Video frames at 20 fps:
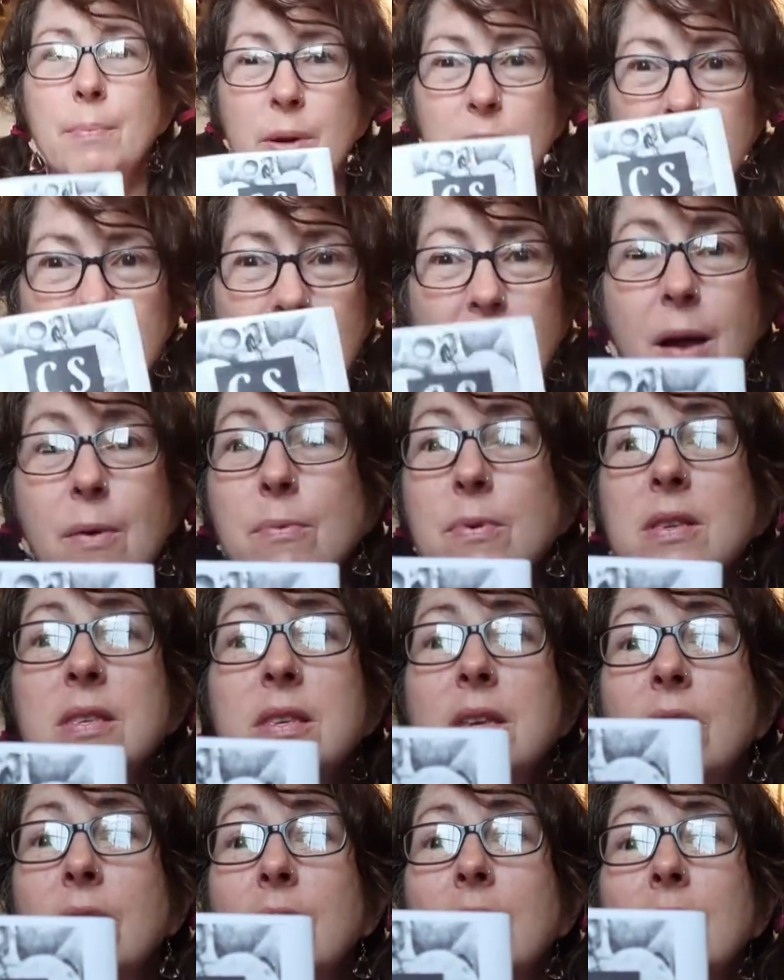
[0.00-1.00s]
But that
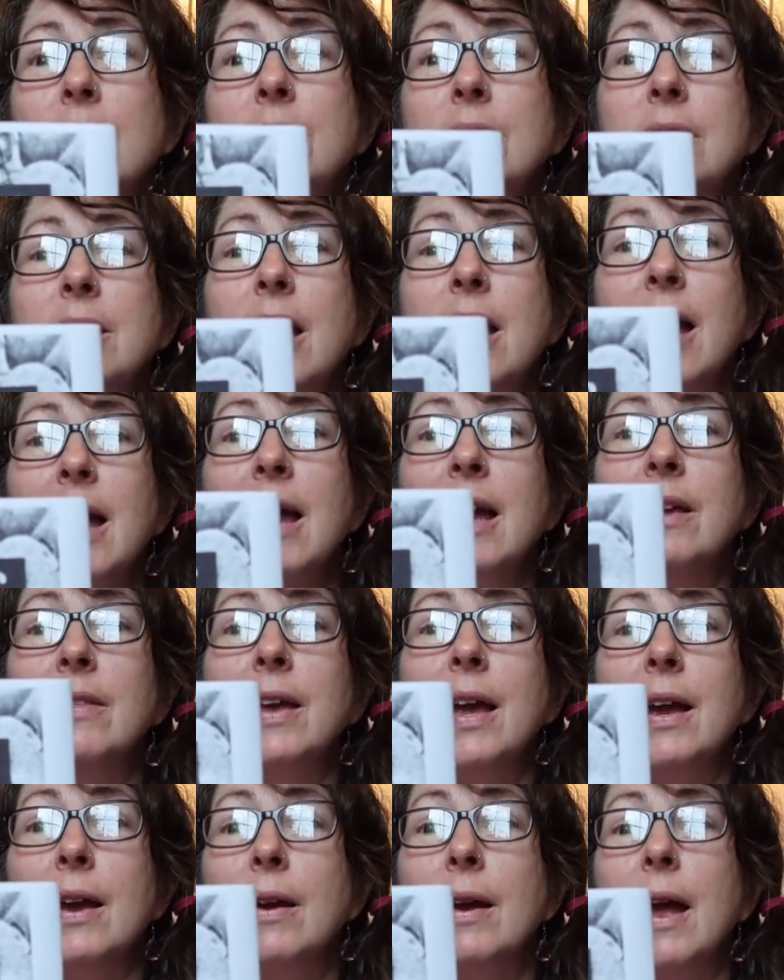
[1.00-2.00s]
was her tag
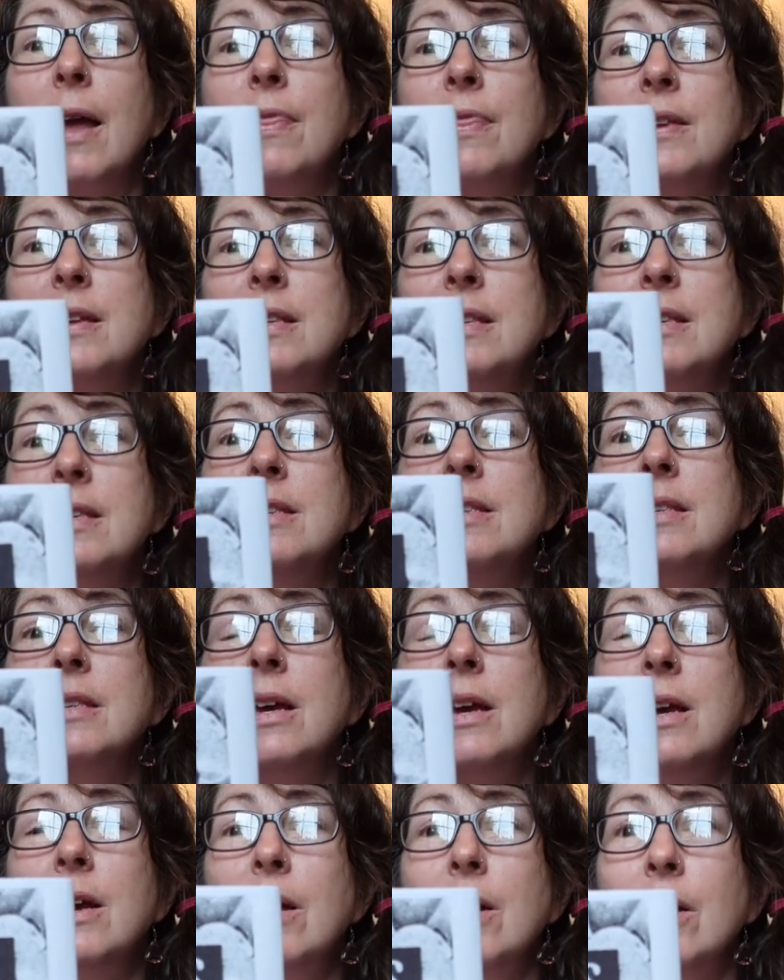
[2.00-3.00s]
there. And this is
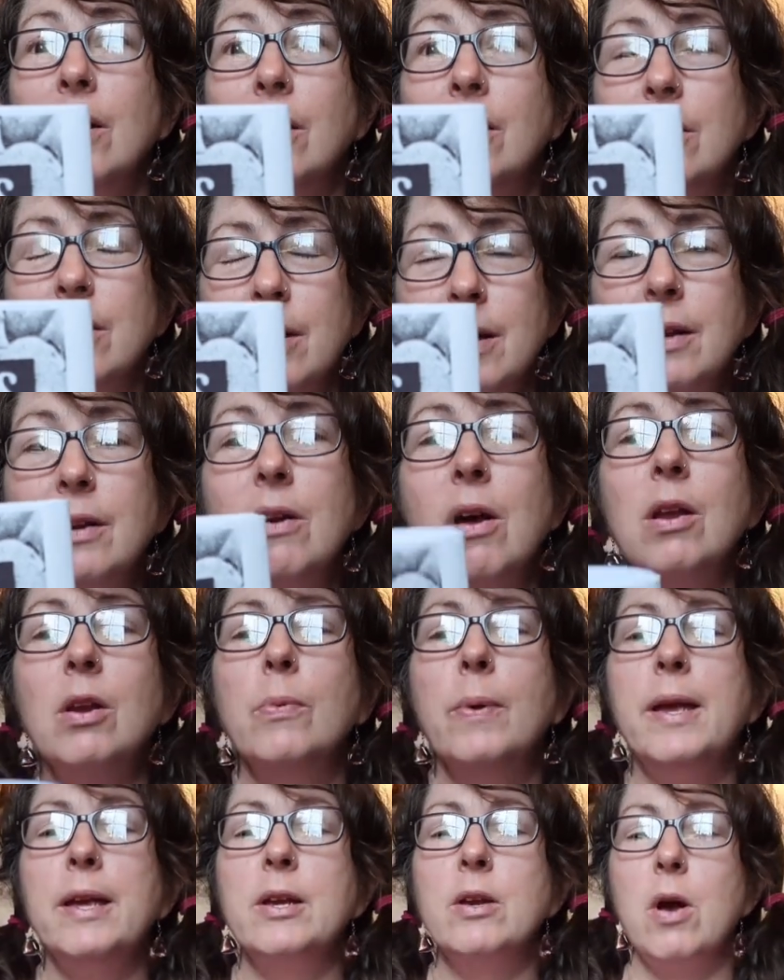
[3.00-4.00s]
her
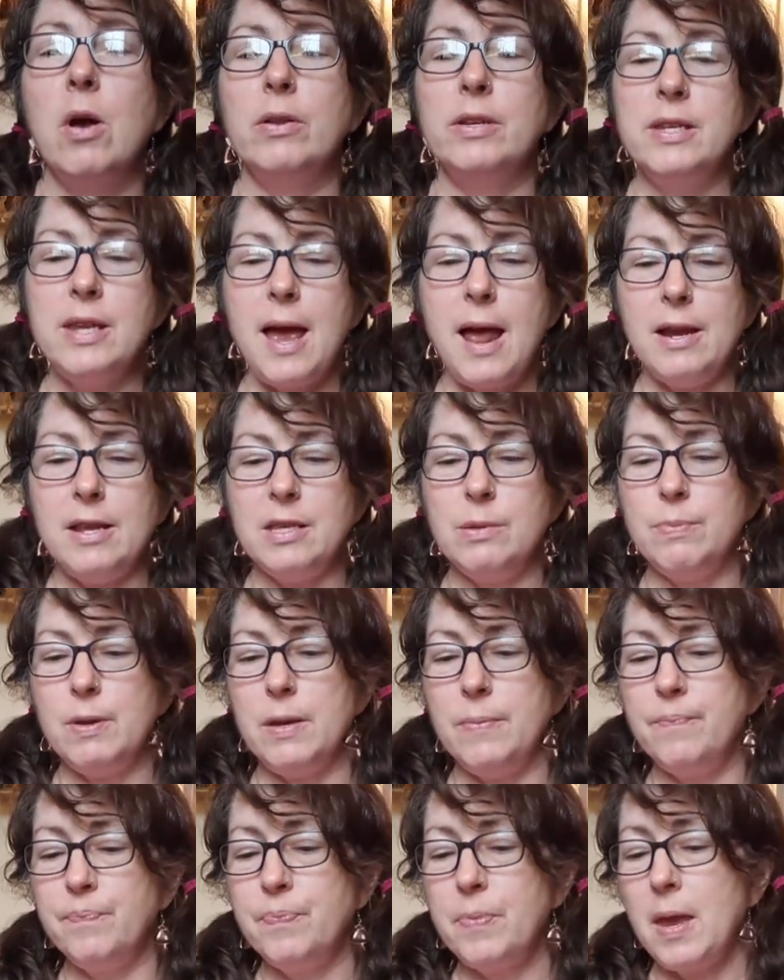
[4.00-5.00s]
colorway called
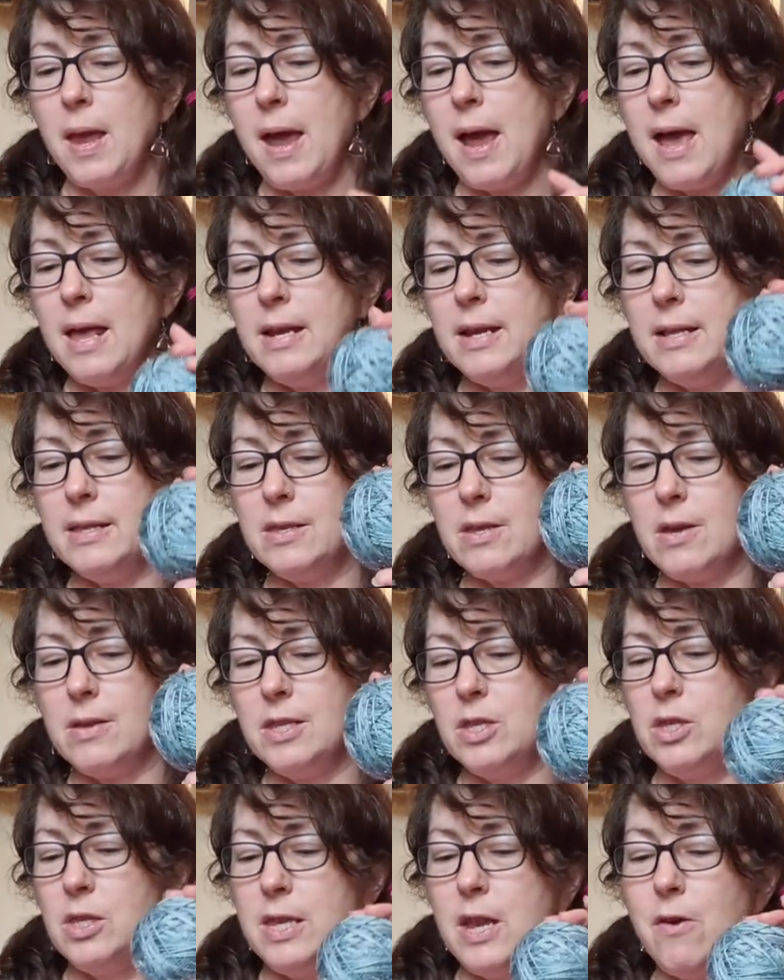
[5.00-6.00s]
Talisman. And it's
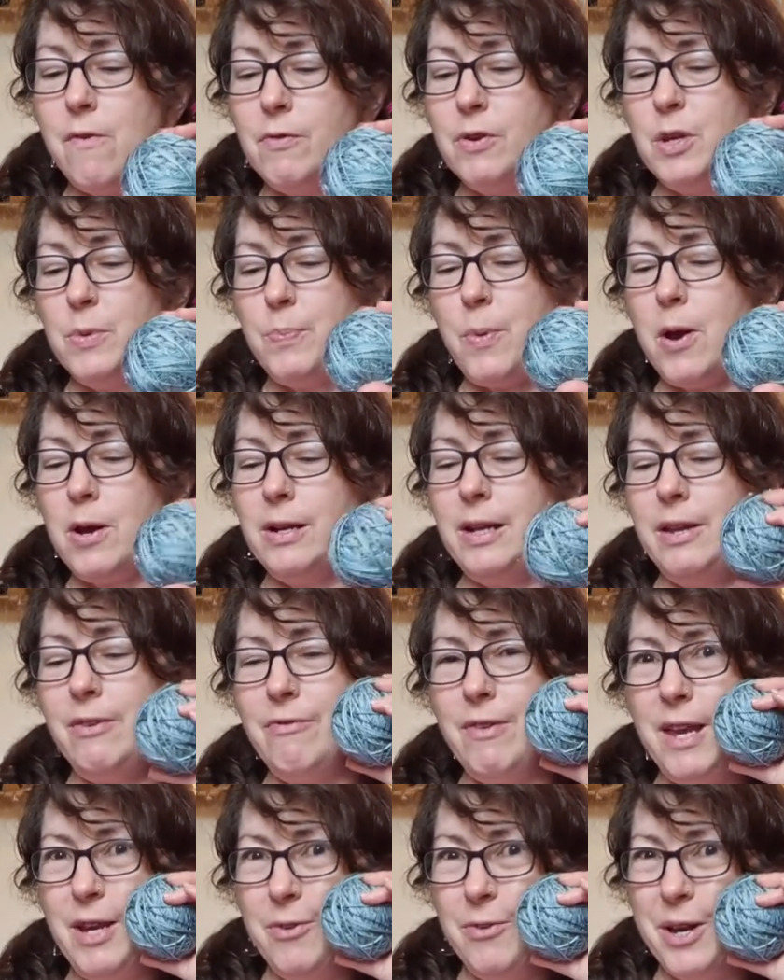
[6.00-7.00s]
silver sparkly
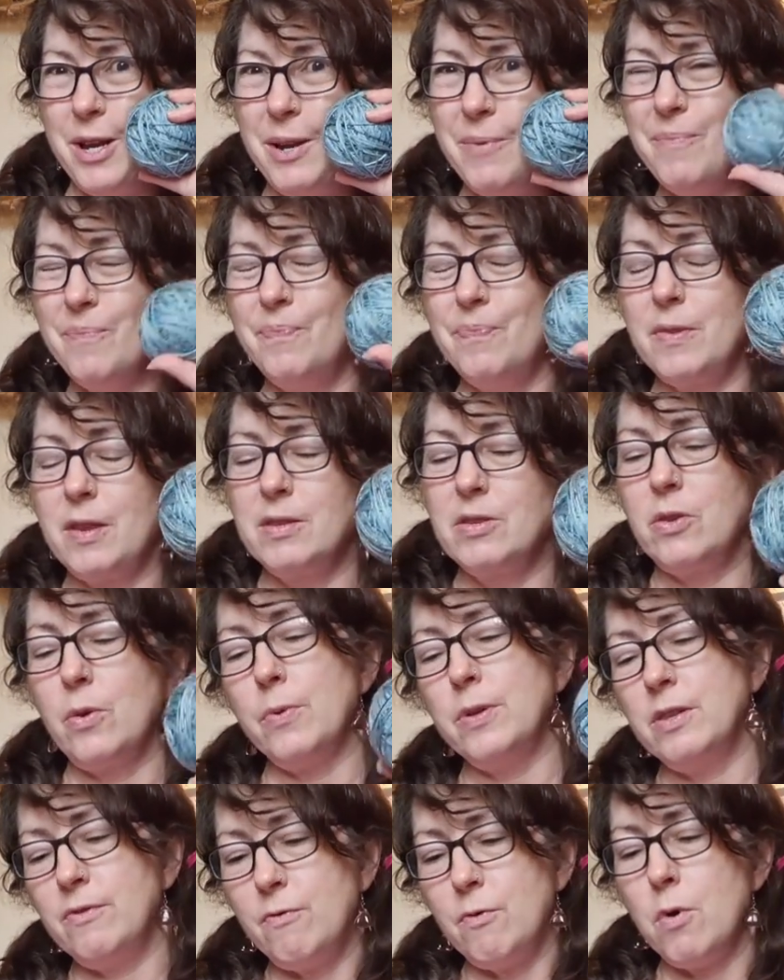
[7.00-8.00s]
fingering. So
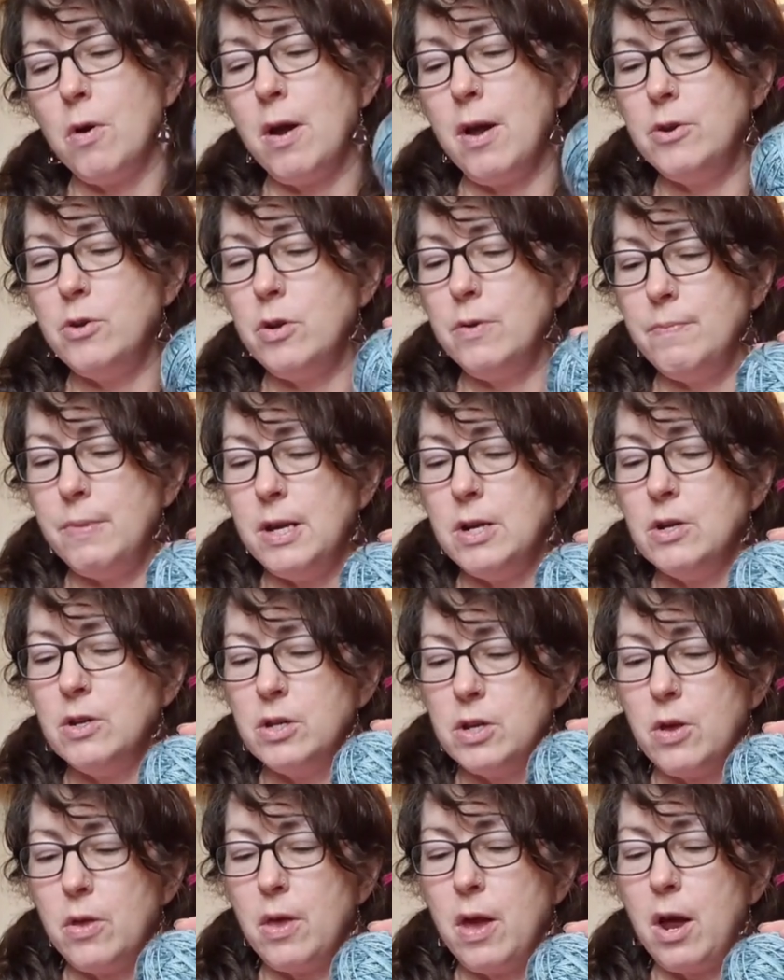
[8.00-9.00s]
it's 400
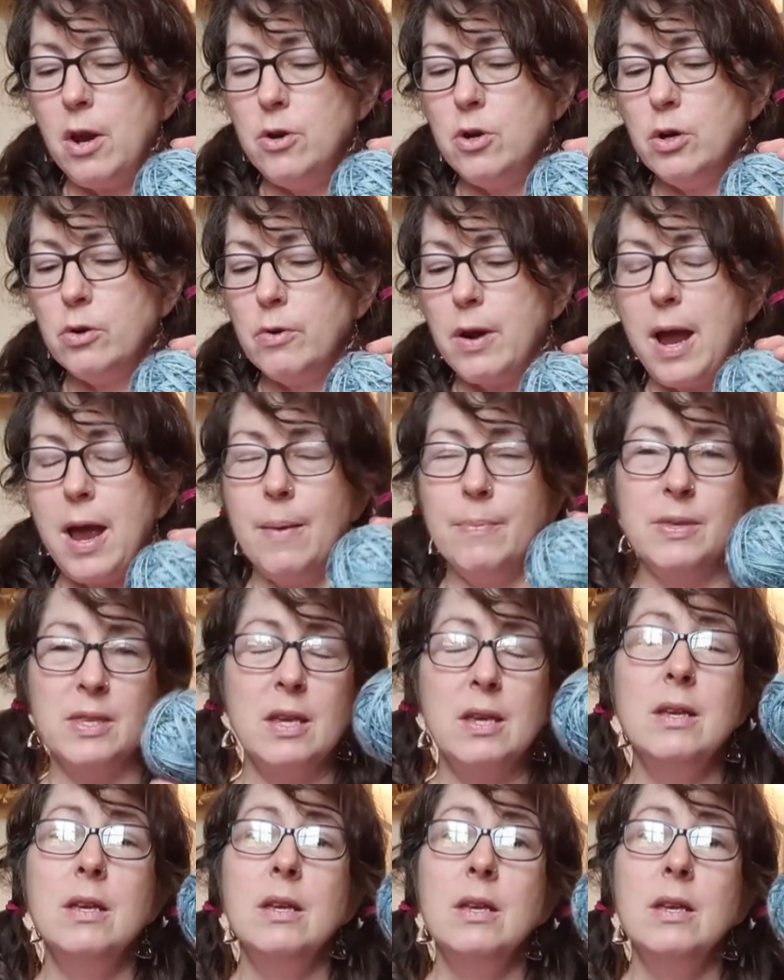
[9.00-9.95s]
meters to 100 grams.